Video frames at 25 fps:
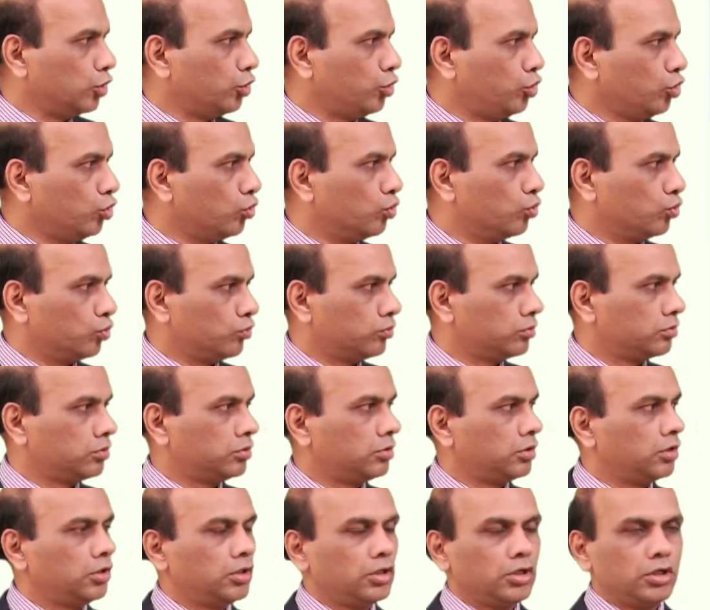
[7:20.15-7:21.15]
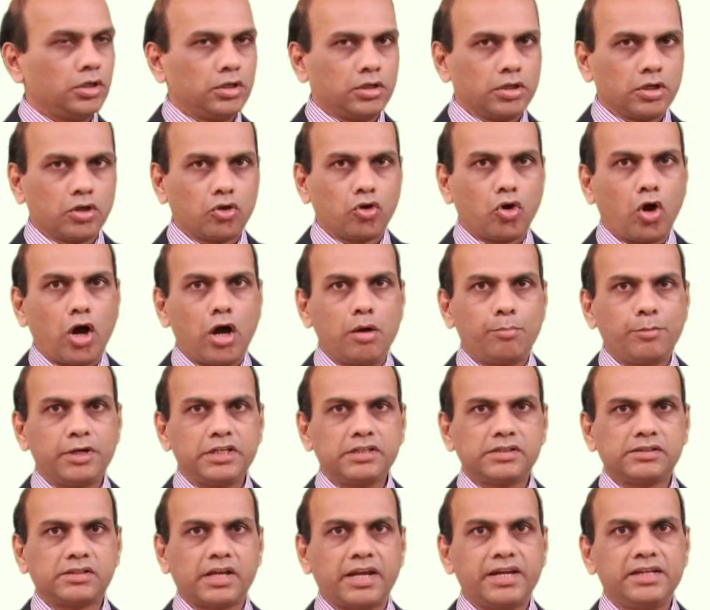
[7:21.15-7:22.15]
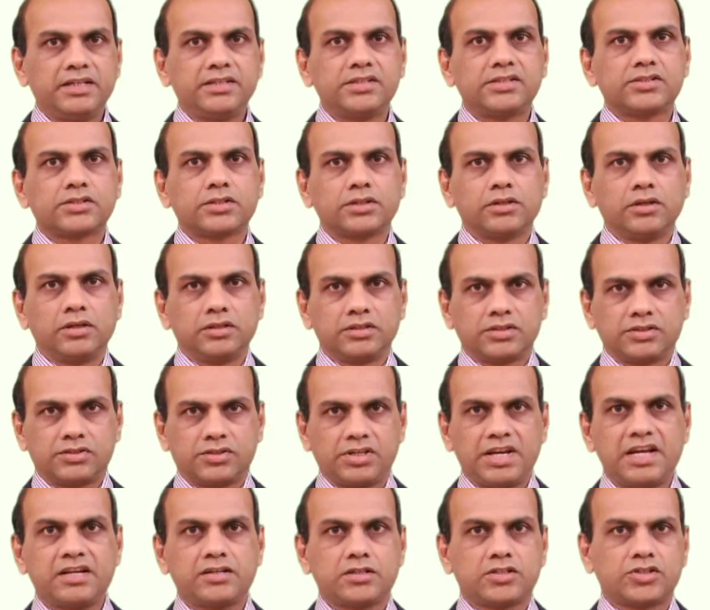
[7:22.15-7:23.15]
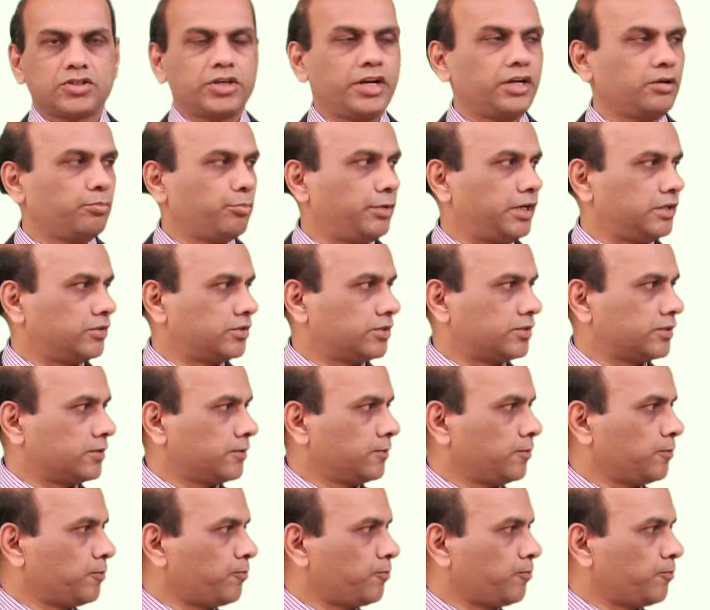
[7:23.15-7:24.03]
Two, common sized statements.